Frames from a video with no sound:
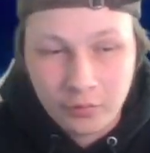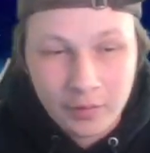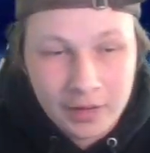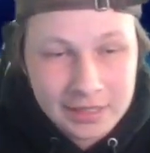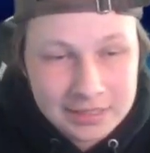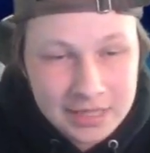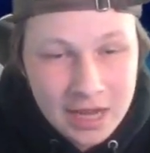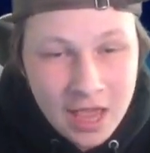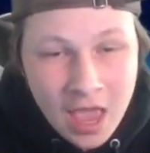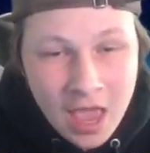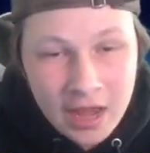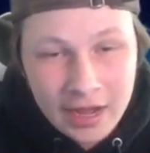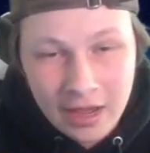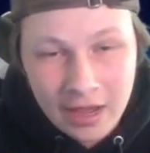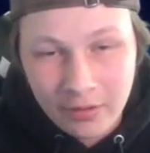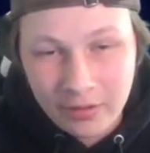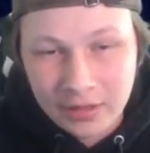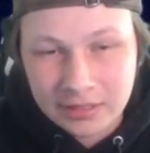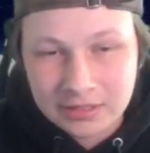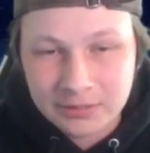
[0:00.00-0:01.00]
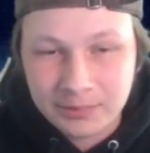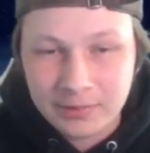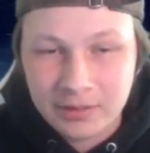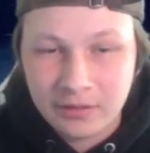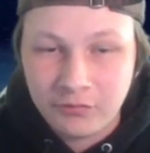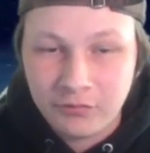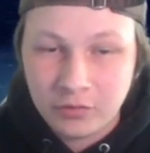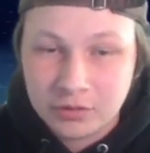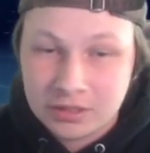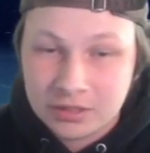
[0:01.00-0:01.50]
a rest. Now, it's a bit
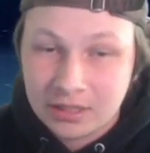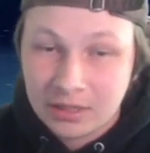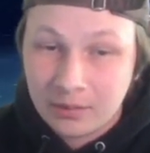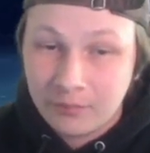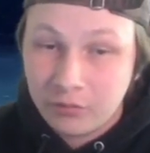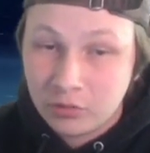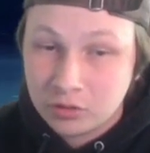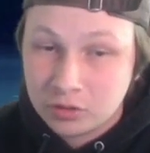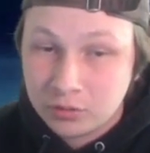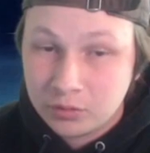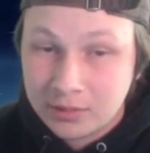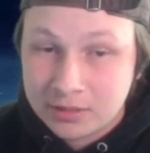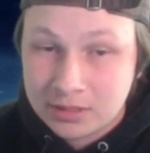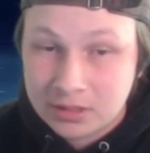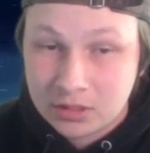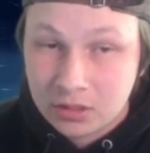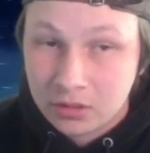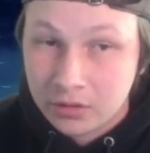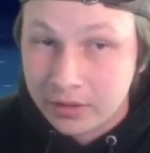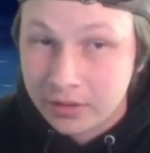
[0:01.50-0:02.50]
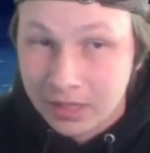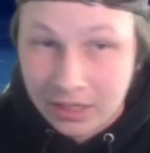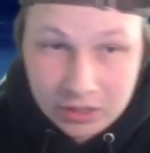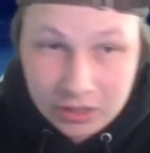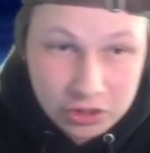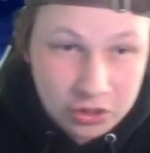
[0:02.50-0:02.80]
unfortunate that I'm forced to rest this early, kind of